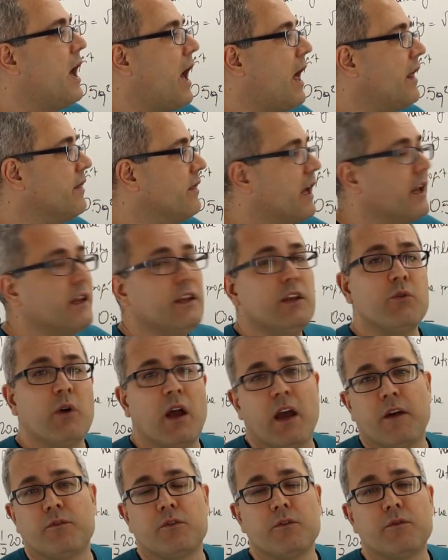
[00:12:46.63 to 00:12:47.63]
And then
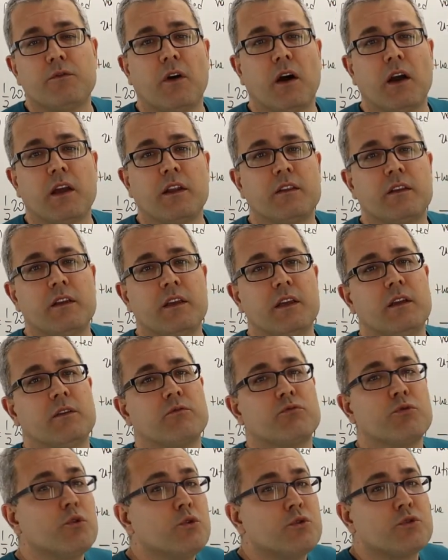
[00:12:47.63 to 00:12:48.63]
you have to find the
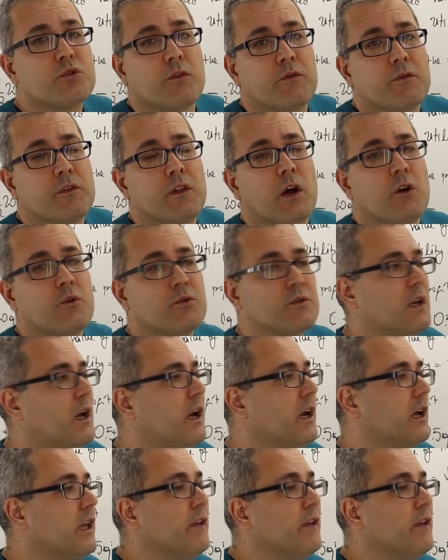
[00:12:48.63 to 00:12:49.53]
roots of those.